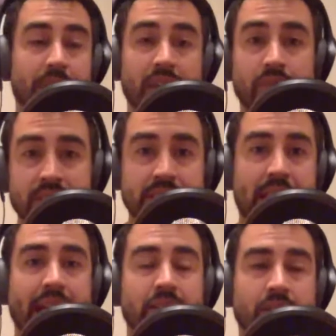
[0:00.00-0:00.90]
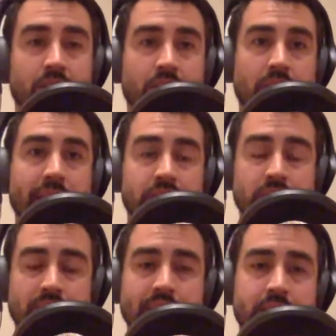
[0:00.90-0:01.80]
give you this tactical
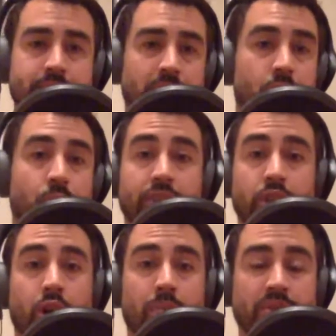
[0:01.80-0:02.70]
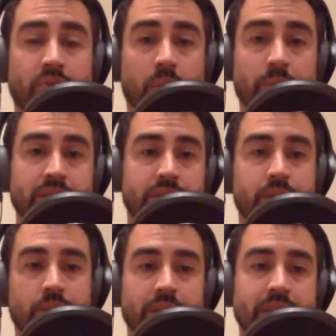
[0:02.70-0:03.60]
exercise. You have to go perform this and
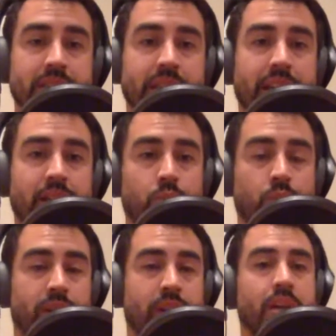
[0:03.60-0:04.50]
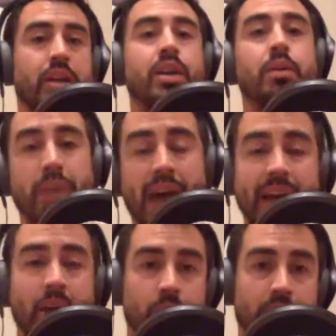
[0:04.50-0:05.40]
do this. And then we're going to come back
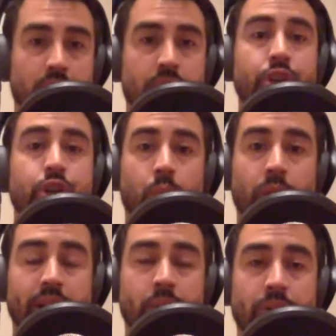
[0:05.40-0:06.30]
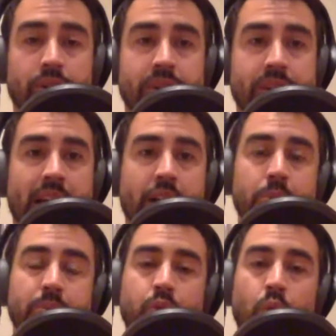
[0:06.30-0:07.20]
and we're going to look at your work and what you did and how you
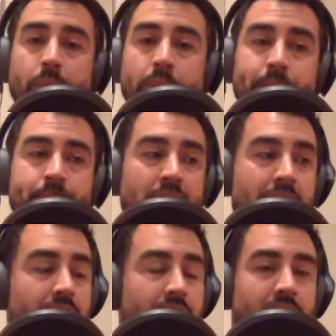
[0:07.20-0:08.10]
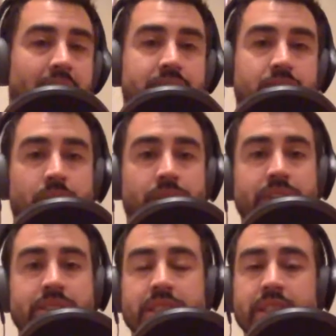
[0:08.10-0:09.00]
performed. And so if
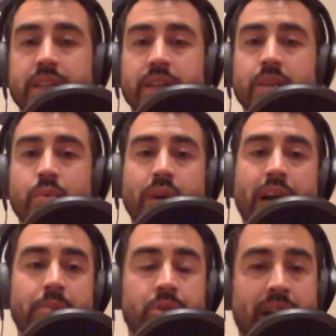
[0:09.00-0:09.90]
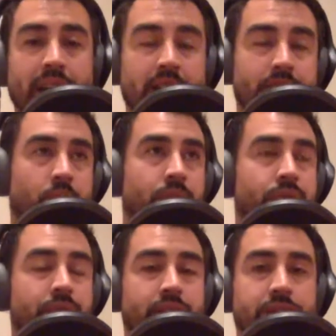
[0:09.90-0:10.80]
it's in what I'm trying to get for
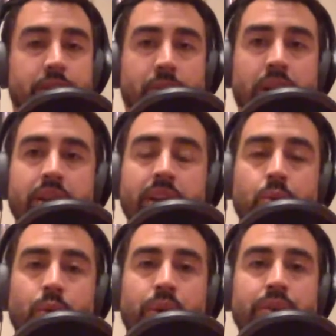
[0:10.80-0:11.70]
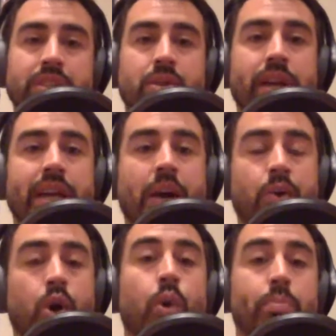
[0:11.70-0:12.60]
the digital marketing world, it's okay, now
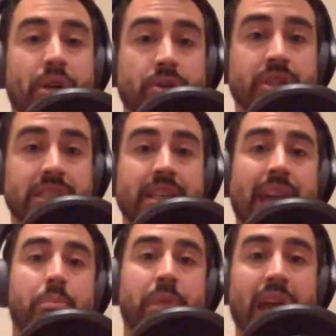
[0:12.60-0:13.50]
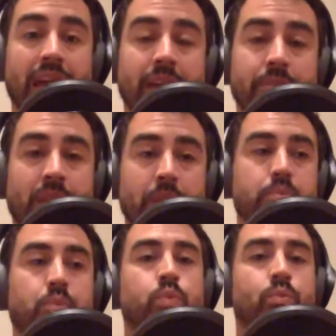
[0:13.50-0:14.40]
go build this campaign.
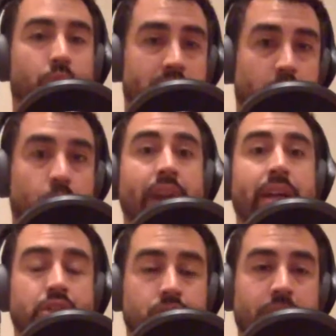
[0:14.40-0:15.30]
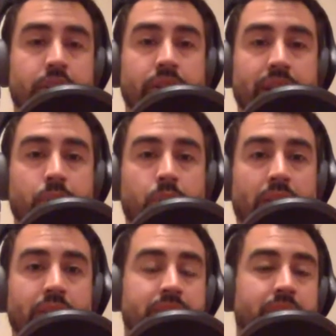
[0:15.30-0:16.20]
We're going to run it and structure it. We're
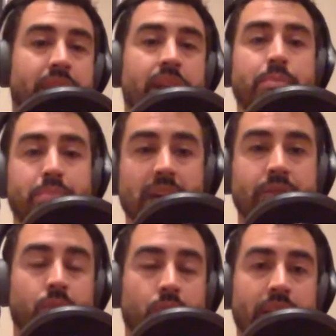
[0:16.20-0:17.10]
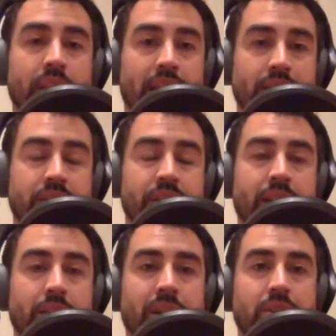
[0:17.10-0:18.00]
obviously going to pay for it and everything
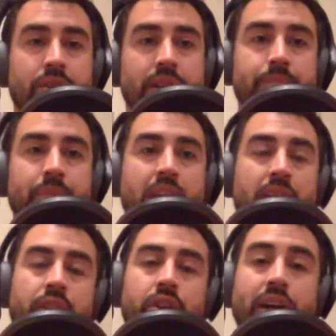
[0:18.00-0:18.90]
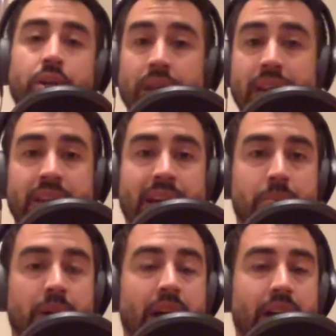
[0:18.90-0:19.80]
and make sure that you're not doing anything out of
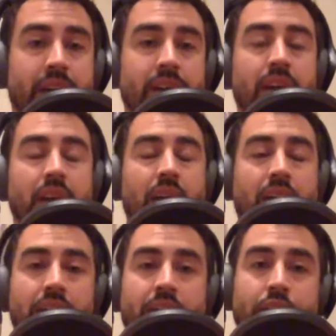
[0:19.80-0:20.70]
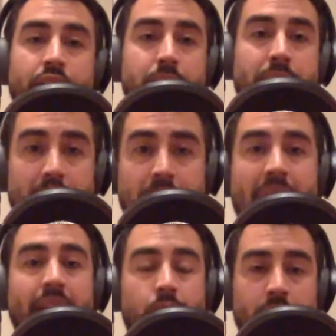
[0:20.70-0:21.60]
pocket. And then you're going to bring it
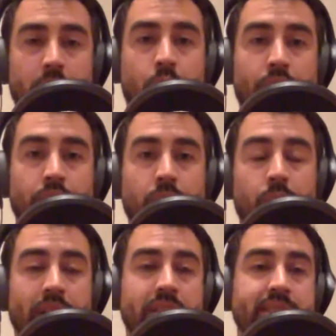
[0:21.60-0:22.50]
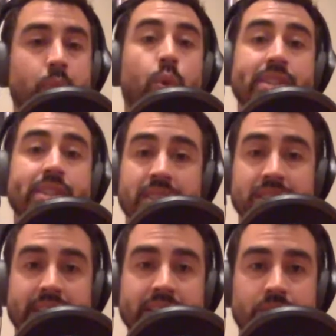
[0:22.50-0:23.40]
back and we're going to work through it. We're going to see, was it
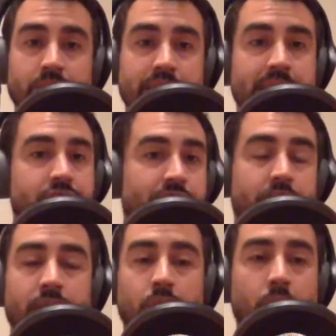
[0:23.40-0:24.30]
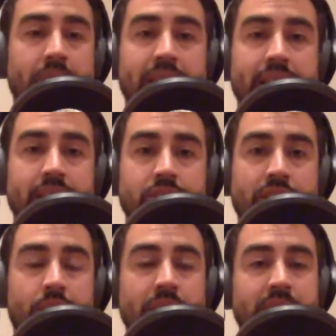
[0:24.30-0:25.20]
successful? Did it generate what we needed to
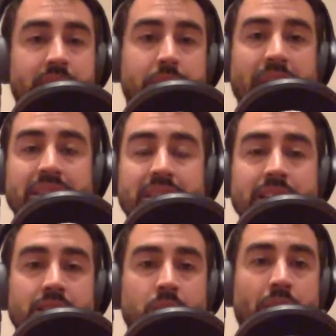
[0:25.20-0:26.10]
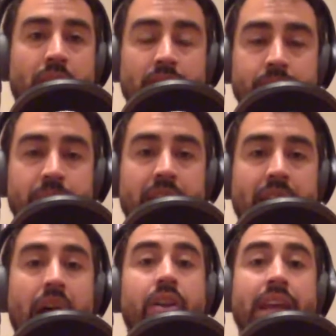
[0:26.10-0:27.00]
generate? Did it make sense? And then
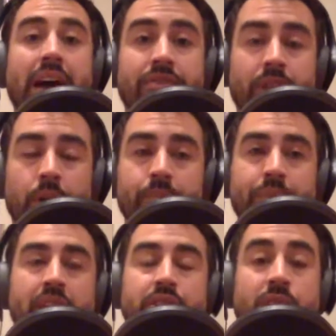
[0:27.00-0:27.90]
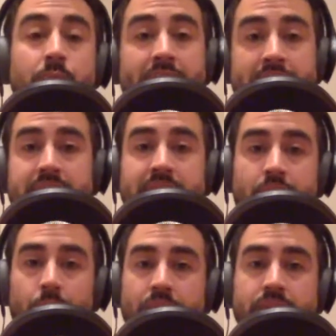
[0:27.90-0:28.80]
how did that flow? So then we get to see the
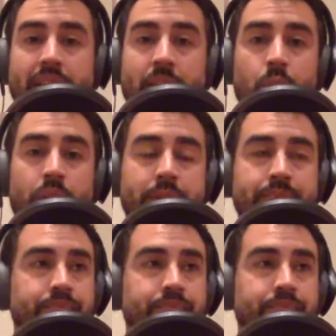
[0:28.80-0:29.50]
real-time work.